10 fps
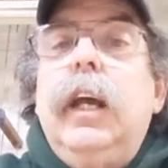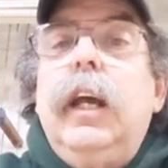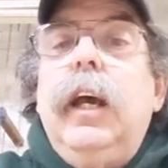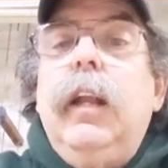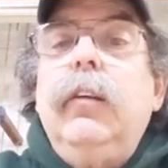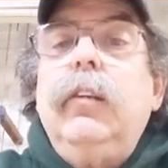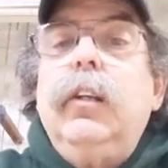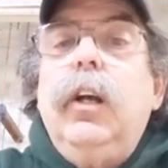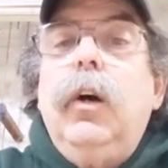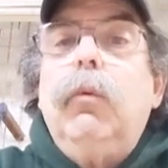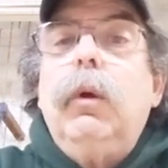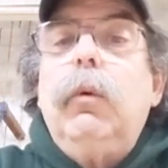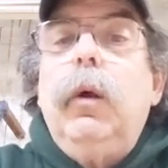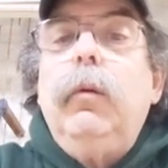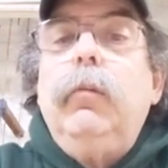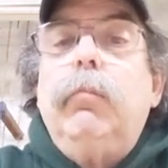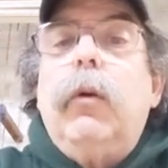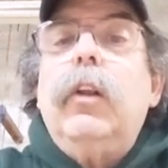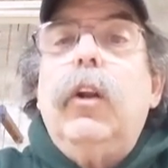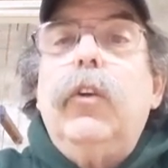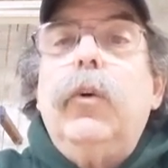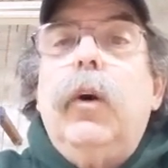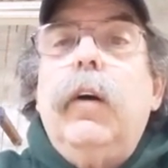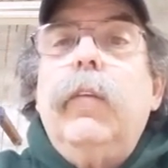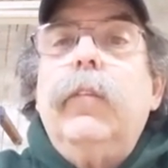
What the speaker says: and we would burn it onto a